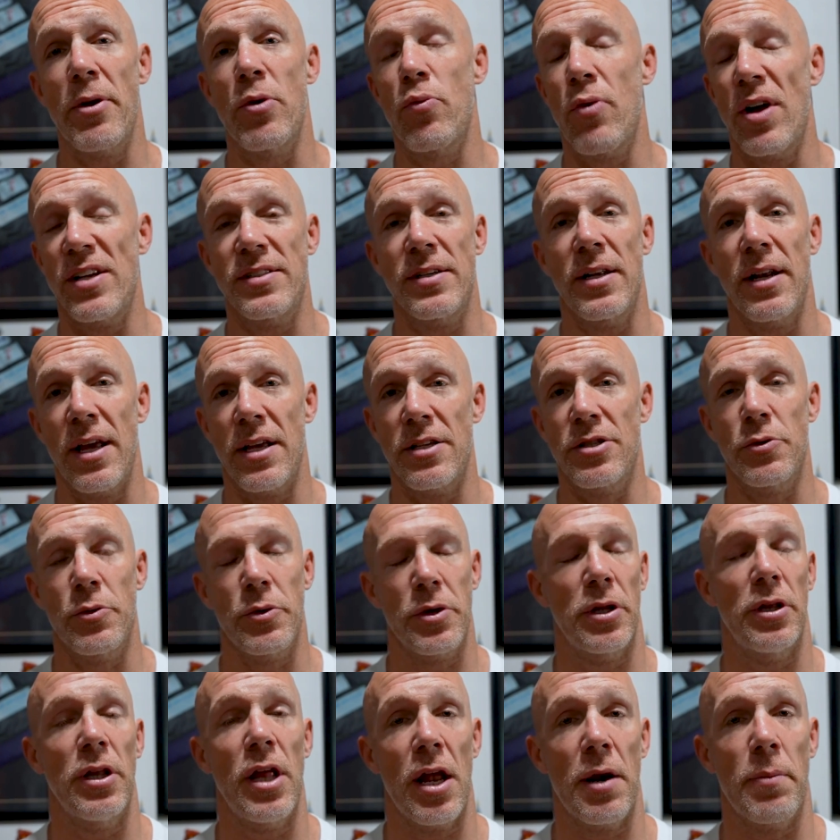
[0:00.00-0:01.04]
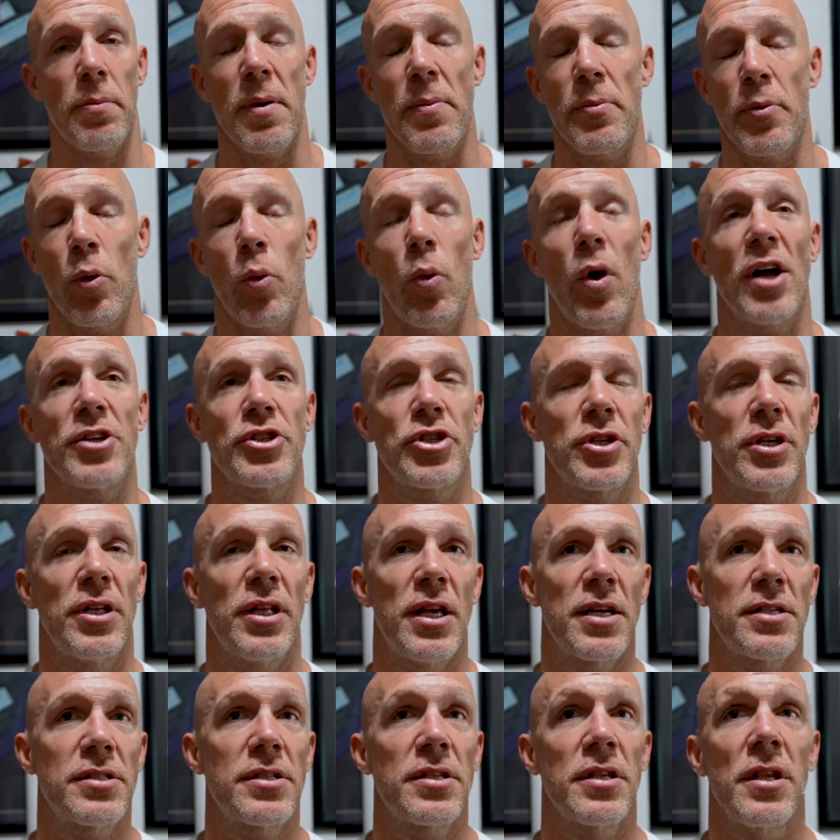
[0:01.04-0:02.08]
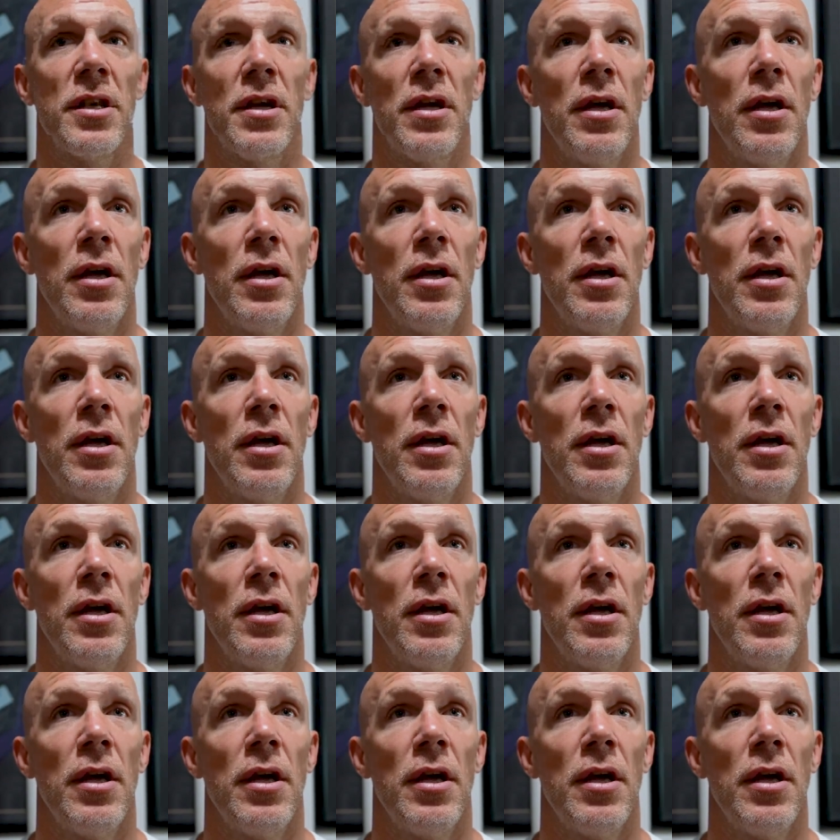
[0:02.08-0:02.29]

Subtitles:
resonates with a lot of people watching this,